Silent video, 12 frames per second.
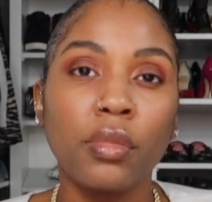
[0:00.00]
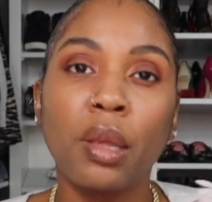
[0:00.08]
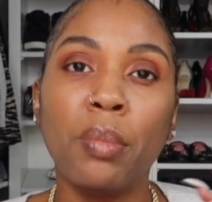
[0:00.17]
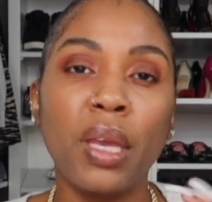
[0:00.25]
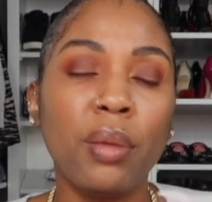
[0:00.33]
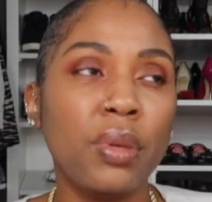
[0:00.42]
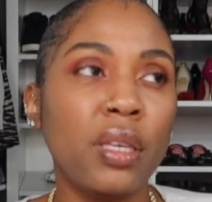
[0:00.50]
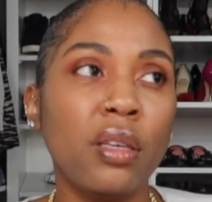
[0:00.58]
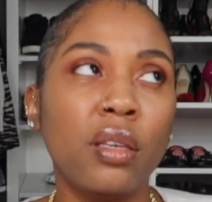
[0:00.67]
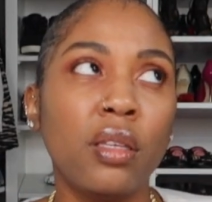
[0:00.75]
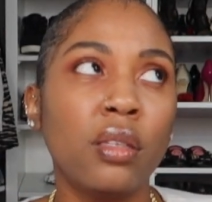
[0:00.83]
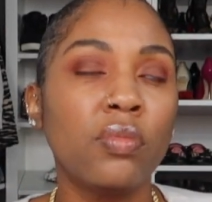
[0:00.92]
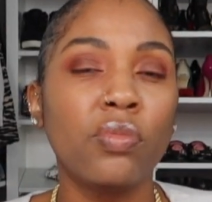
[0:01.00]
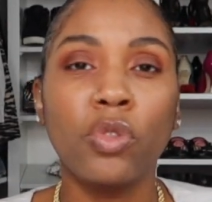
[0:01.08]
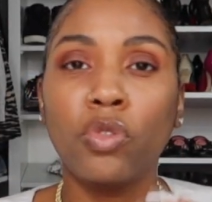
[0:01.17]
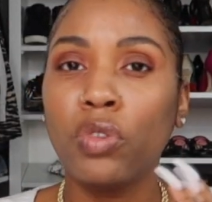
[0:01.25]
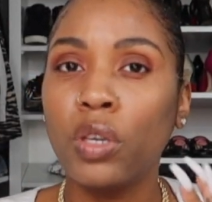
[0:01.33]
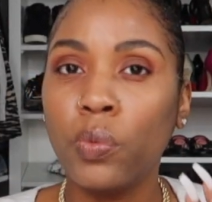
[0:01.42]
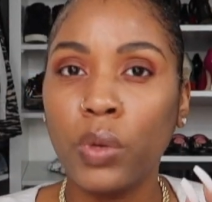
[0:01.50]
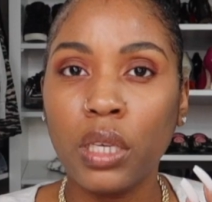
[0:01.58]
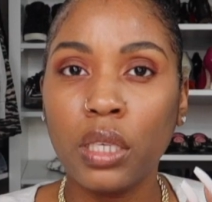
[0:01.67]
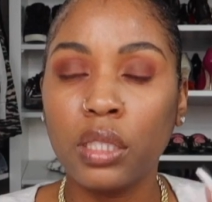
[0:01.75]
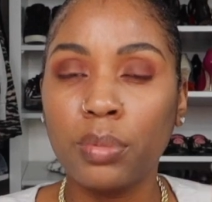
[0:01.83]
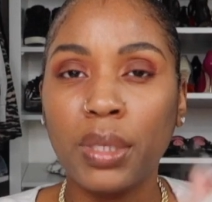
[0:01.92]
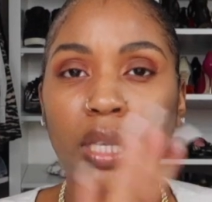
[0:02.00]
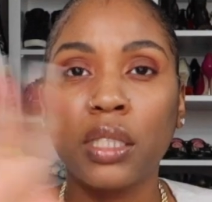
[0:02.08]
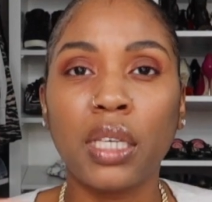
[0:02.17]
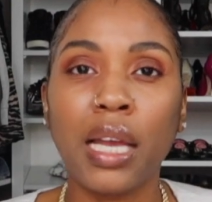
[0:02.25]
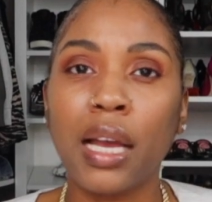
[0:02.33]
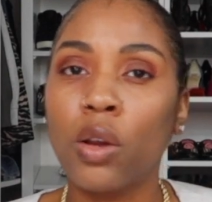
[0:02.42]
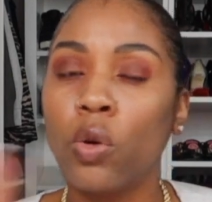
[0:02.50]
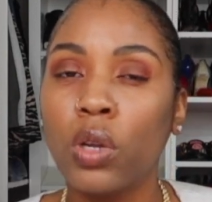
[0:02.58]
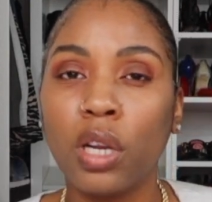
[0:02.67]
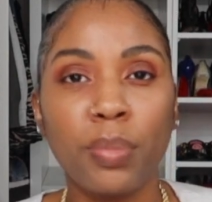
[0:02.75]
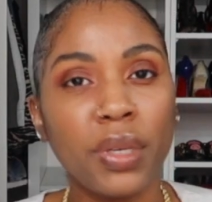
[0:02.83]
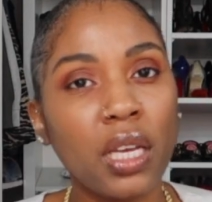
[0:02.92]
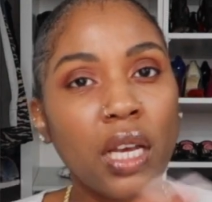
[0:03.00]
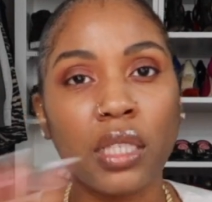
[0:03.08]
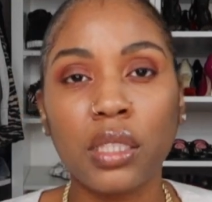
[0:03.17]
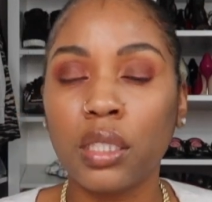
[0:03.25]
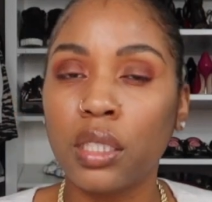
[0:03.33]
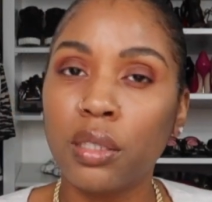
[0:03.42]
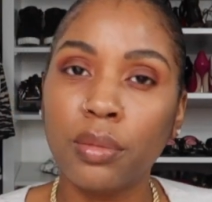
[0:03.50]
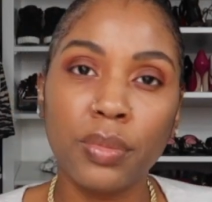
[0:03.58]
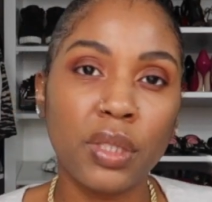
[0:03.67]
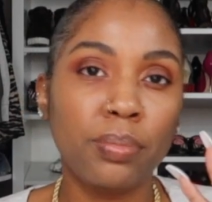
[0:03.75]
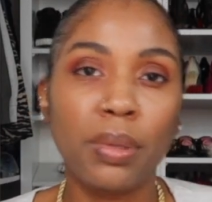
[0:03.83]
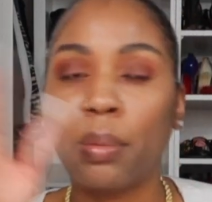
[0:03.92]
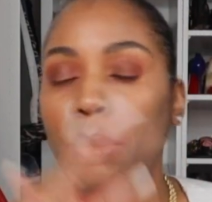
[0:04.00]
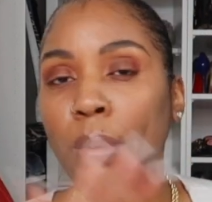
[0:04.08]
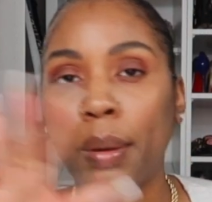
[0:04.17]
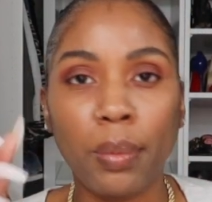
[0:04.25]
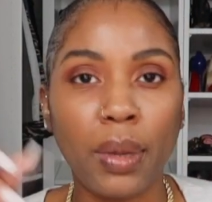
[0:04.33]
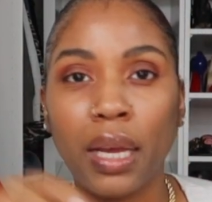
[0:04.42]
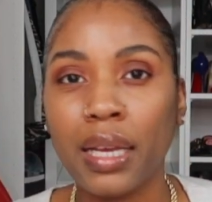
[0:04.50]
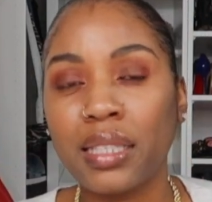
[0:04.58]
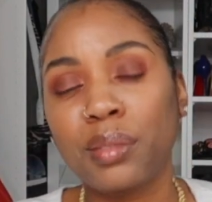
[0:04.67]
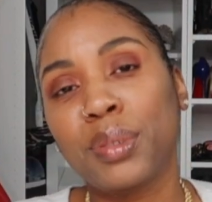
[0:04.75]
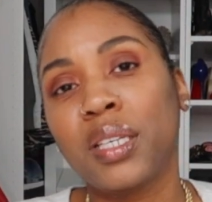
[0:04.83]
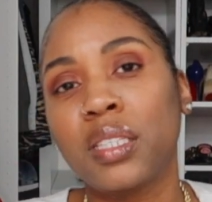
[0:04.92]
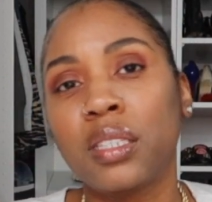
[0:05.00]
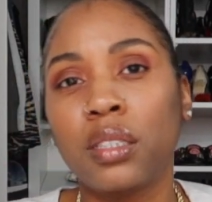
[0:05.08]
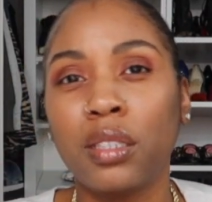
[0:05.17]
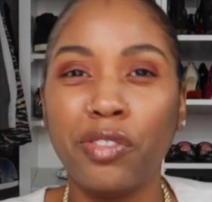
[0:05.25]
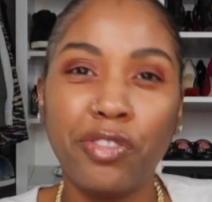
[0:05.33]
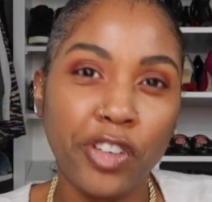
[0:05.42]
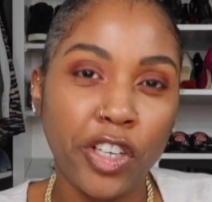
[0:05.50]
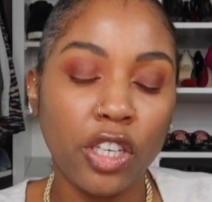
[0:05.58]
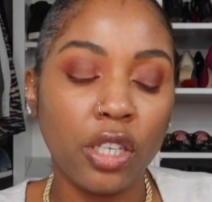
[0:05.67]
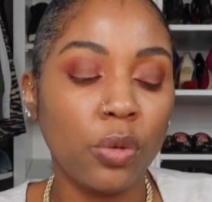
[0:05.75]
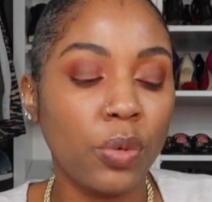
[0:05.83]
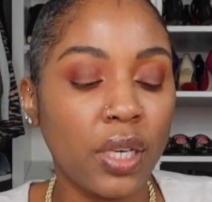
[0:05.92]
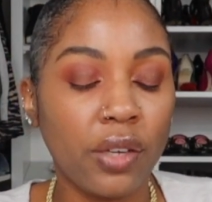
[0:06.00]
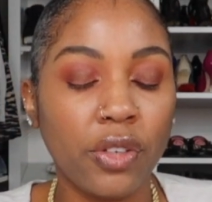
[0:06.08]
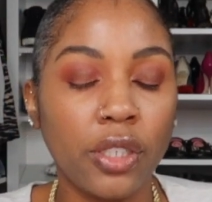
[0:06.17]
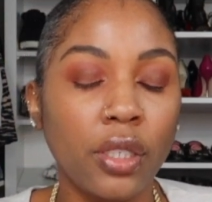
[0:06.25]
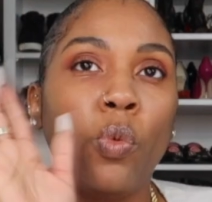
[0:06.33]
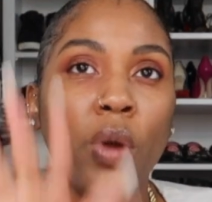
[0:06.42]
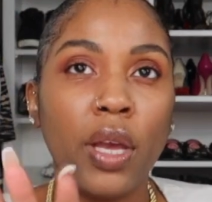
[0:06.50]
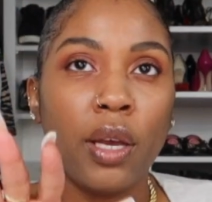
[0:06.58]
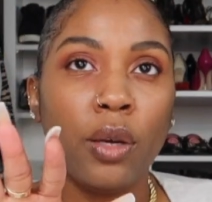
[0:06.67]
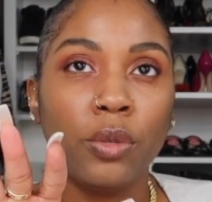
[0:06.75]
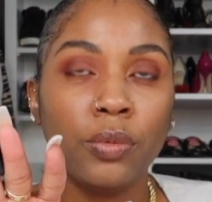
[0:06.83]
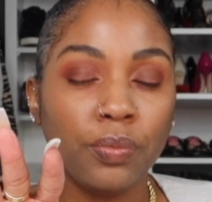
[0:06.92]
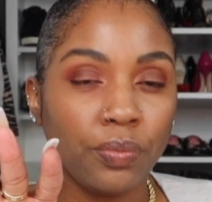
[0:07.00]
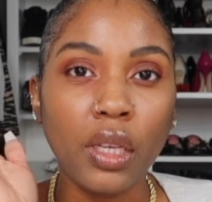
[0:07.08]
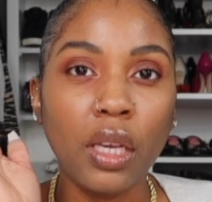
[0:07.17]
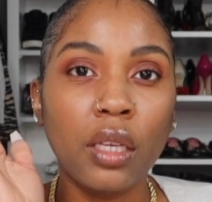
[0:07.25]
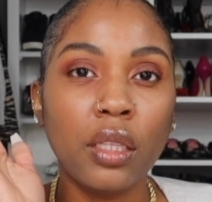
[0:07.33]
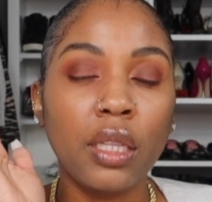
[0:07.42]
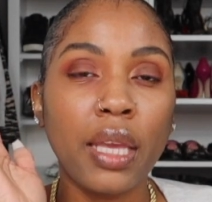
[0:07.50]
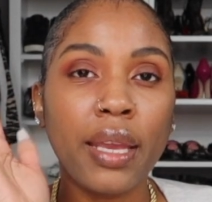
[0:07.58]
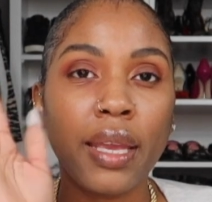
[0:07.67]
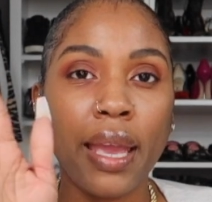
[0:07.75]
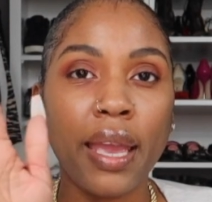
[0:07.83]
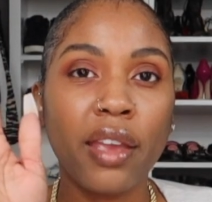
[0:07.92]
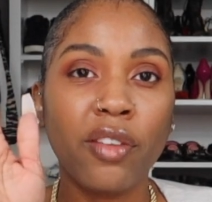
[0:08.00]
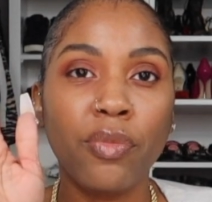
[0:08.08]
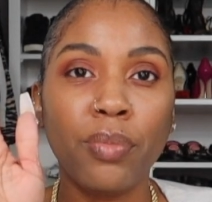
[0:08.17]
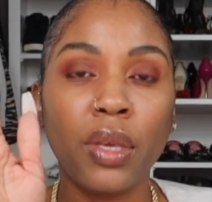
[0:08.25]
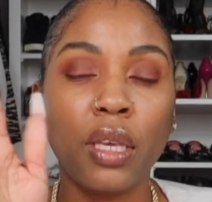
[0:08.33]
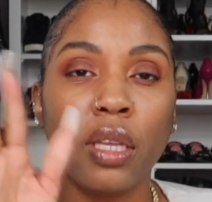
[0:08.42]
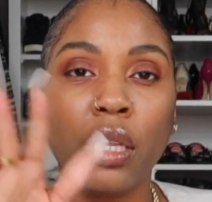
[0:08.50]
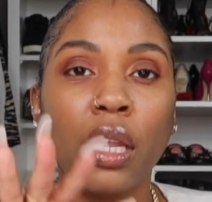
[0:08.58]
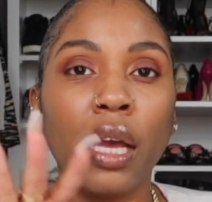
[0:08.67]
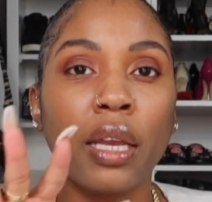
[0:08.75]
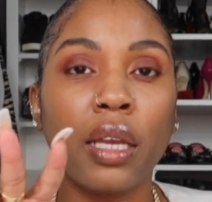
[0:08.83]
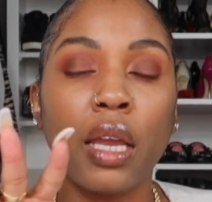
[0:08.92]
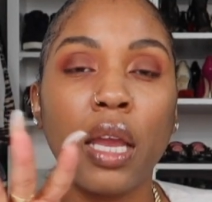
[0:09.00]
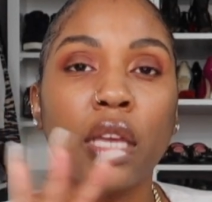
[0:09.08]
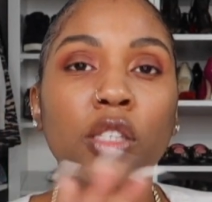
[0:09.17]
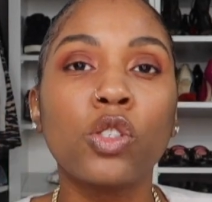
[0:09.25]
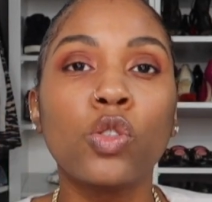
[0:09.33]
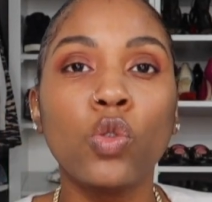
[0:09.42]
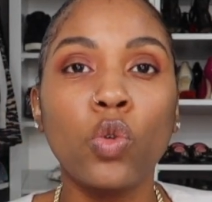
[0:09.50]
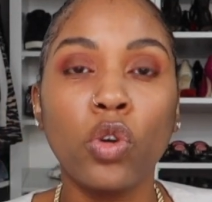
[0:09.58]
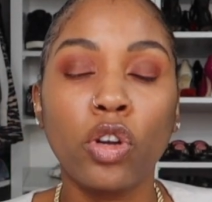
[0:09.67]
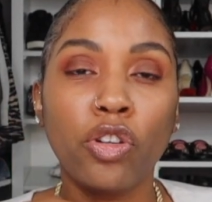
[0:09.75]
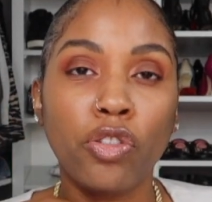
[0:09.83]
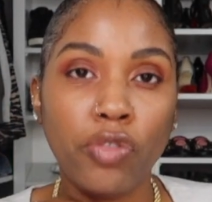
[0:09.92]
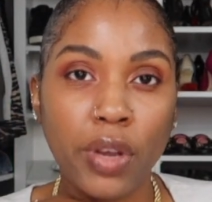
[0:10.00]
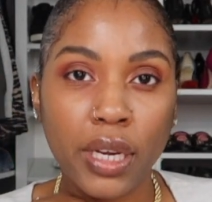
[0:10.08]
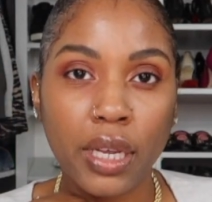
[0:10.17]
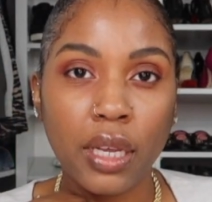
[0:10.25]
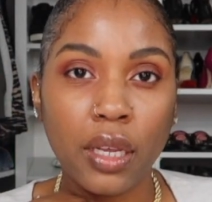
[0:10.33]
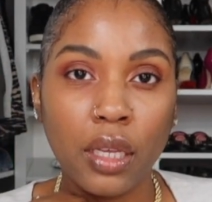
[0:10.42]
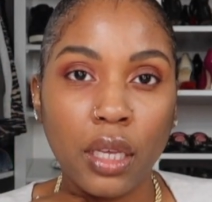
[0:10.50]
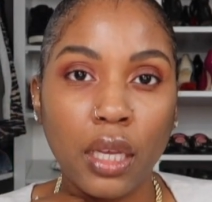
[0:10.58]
maybe 3 weeks, because they got caught up in customs, blah, blah, blah, blah, I guess because the fur or whatever. Well, they gave me like a store credit